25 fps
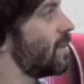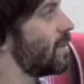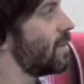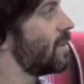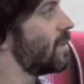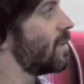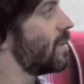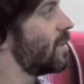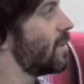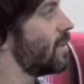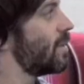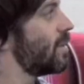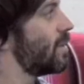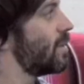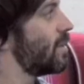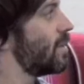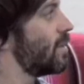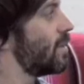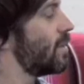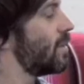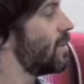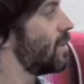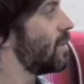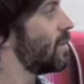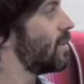
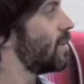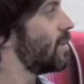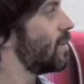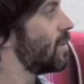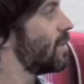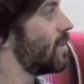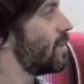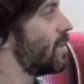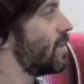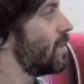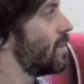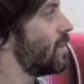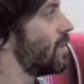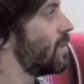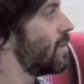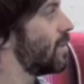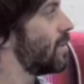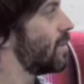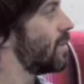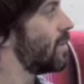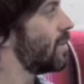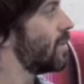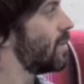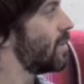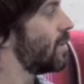
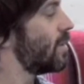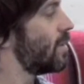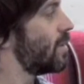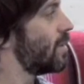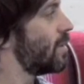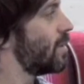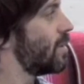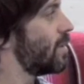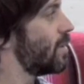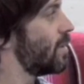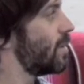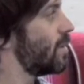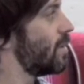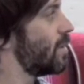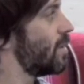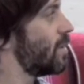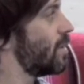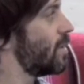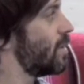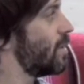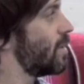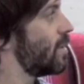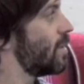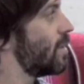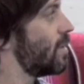
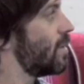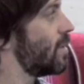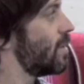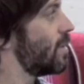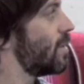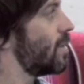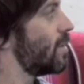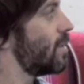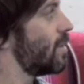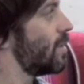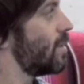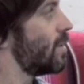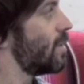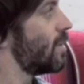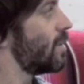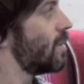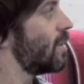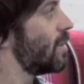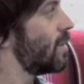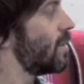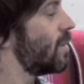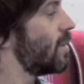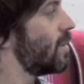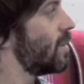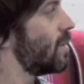
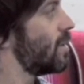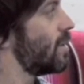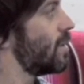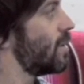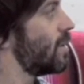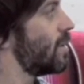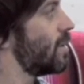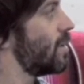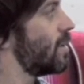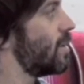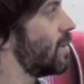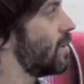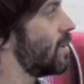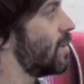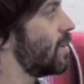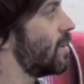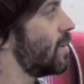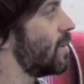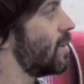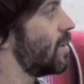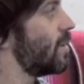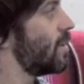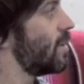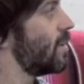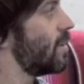
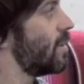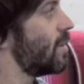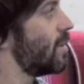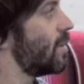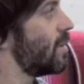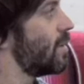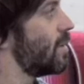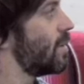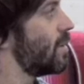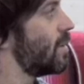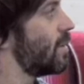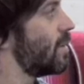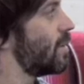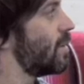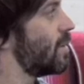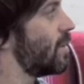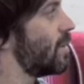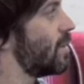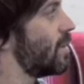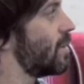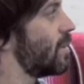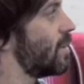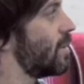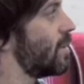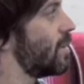
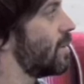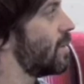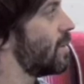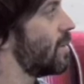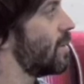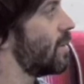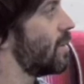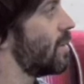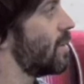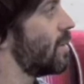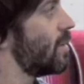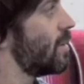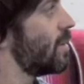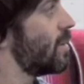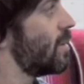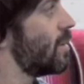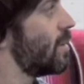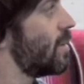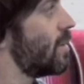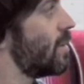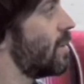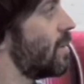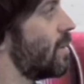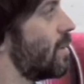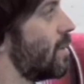
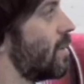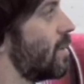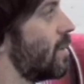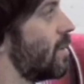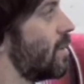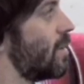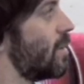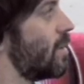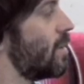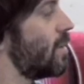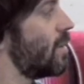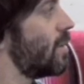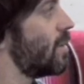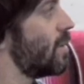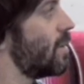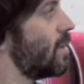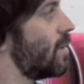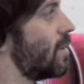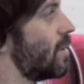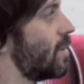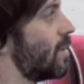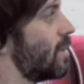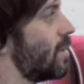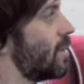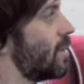(not speaking)